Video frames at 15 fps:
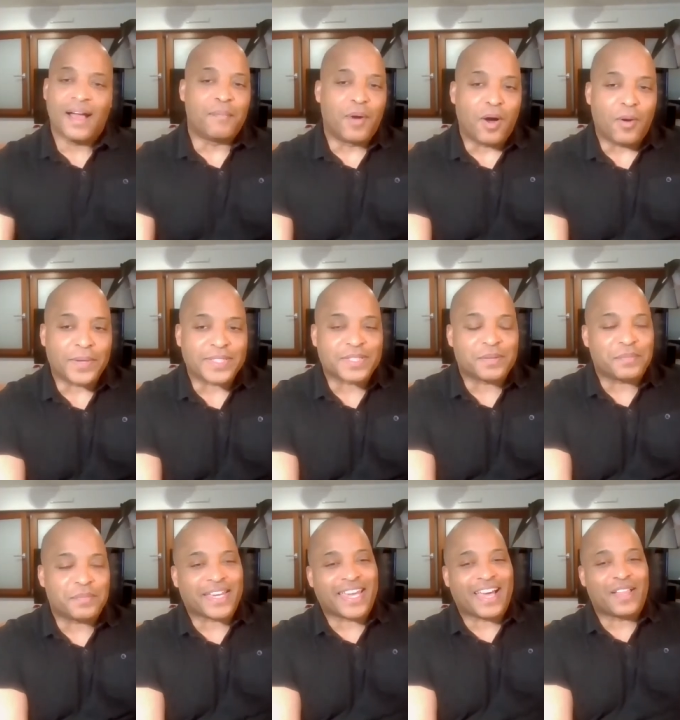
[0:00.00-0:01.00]
I'm always going
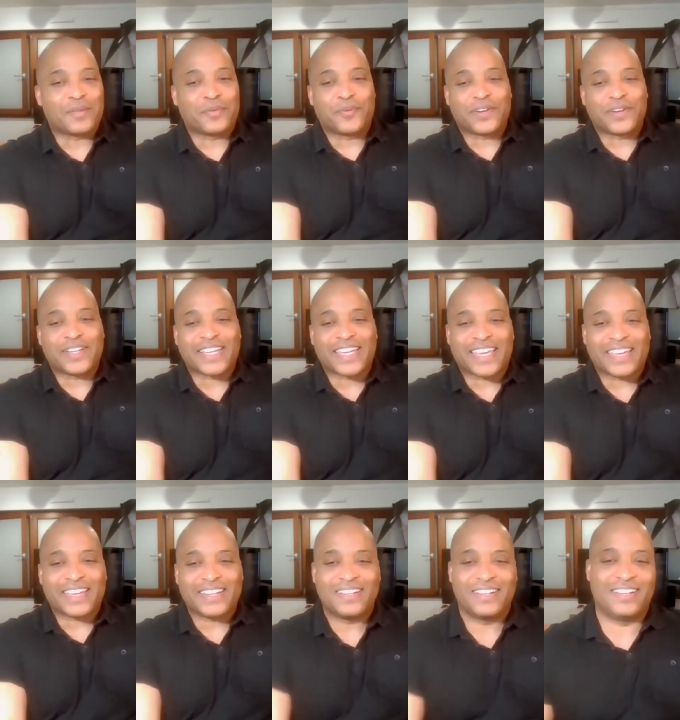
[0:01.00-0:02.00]
to be a California kid.